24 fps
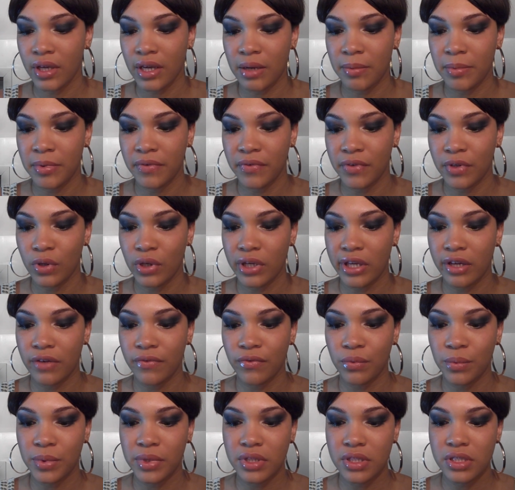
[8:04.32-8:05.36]
Gotta be real
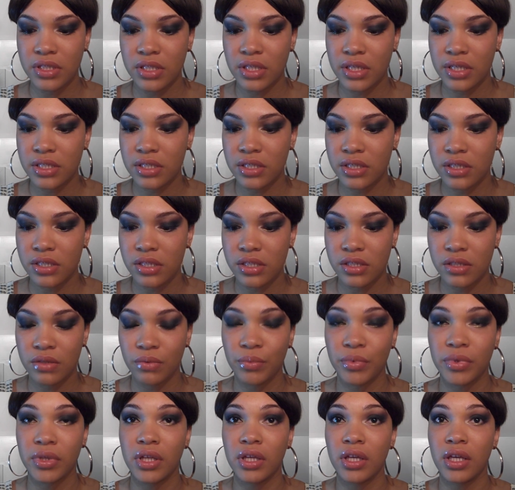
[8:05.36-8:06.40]
careful with these things because
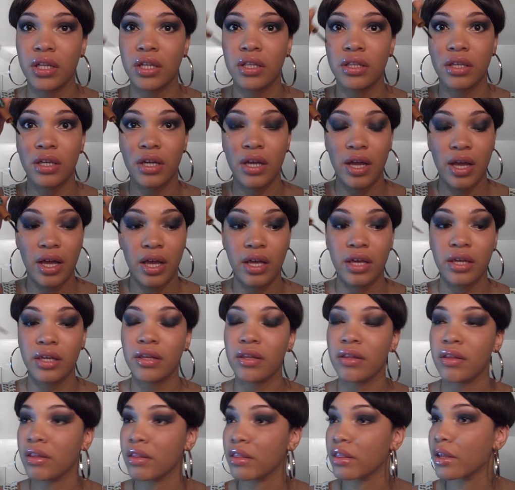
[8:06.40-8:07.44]
when they get in your eye,
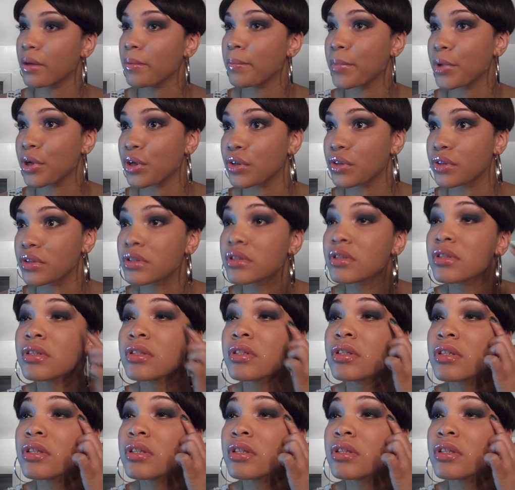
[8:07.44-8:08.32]
they burn.